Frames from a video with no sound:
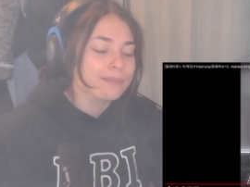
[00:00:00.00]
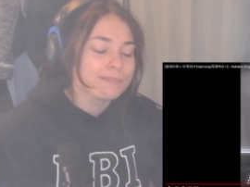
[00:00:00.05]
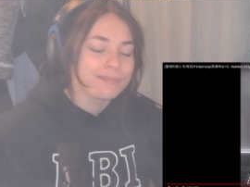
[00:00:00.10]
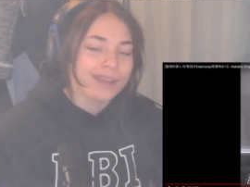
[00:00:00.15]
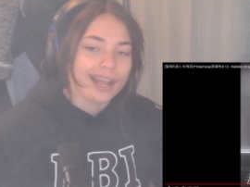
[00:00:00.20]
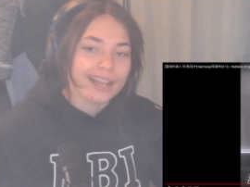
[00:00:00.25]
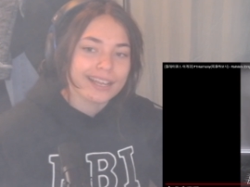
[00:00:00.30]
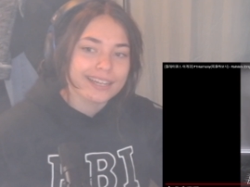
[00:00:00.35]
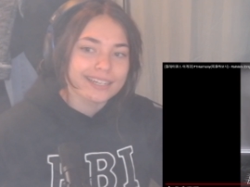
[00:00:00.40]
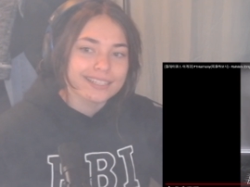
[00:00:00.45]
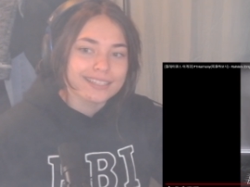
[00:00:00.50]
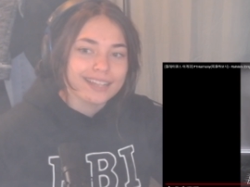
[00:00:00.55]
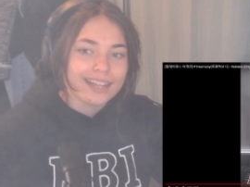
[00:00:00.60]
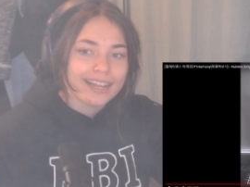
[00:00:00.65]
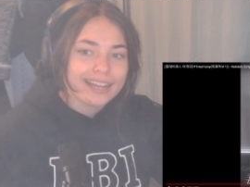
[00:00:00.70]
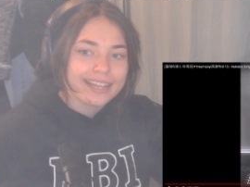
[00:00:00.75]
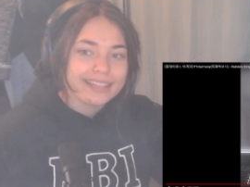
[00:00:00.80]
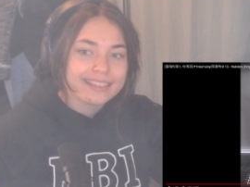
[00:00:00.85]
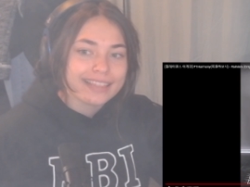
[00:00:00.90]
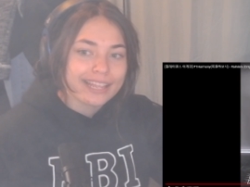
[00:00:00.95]
not gonna
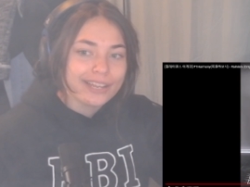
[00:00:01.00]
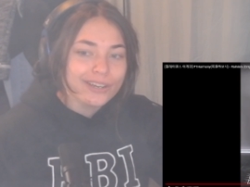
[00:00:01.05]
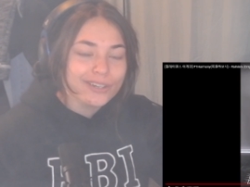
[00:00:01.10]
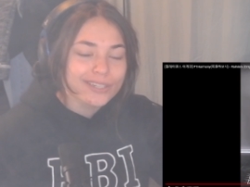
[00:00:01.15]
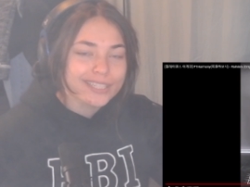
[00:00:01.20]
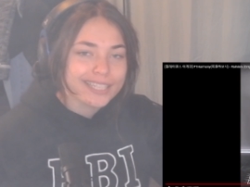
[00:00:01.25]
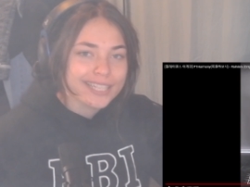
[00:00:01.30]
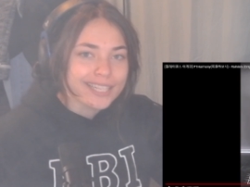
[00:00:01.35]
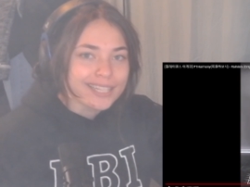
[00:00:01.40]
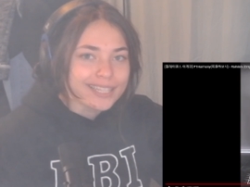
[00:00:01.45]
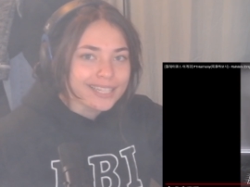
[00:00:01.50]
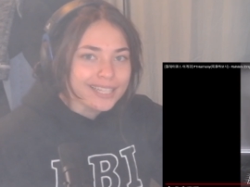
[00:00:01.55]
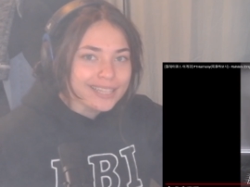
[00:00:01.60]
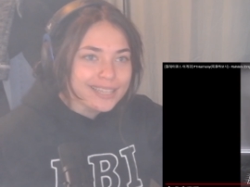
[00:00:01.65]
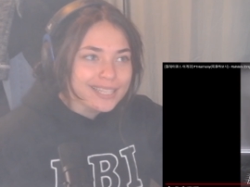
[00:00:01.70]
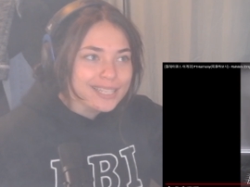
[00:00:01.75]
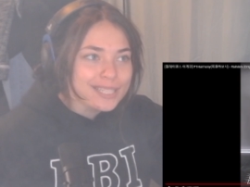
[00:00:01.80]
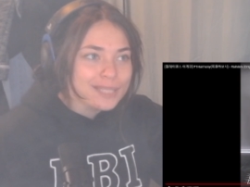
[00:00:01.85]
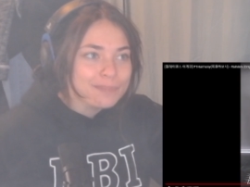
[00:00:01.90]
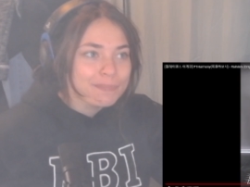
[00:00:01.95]
lie, they are killing
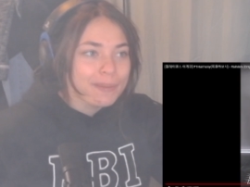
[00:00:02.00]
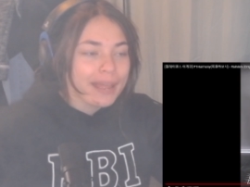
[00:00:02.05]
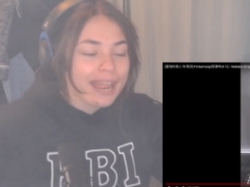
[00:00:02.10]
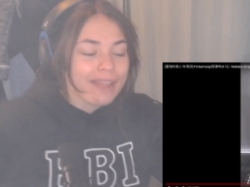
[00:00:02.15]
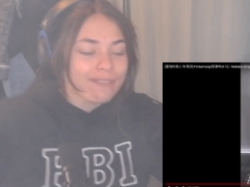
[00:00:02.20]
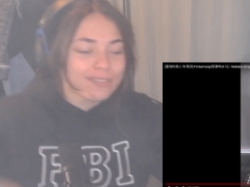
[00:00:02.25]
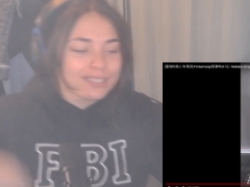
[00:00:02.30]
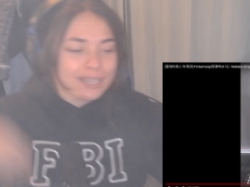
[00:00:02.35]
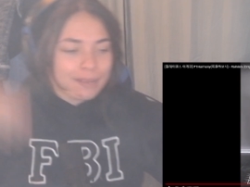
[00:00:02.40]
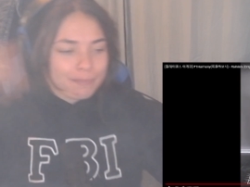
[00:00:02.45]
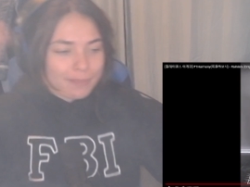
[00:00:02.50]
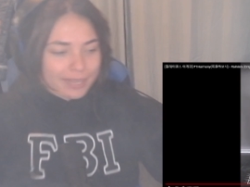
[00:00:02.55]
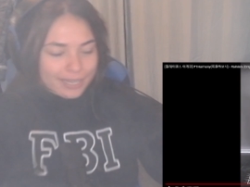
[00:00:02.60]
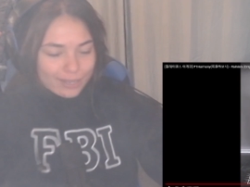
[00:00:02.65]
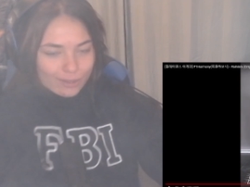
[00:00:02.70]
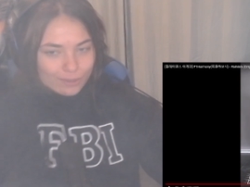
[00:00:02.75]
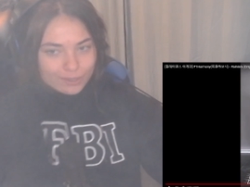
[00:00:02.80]
this, but every time they go